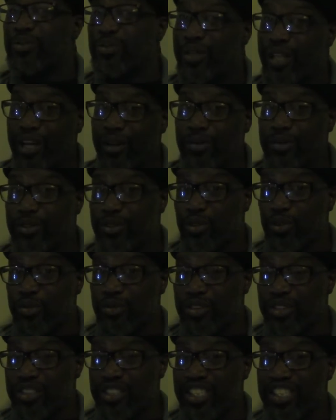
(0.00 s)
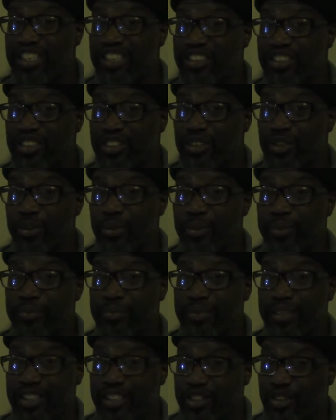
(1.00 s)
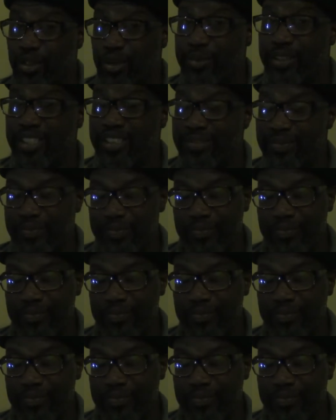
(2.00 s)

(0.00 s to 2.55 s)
when I was overseas in Europe, in Germany.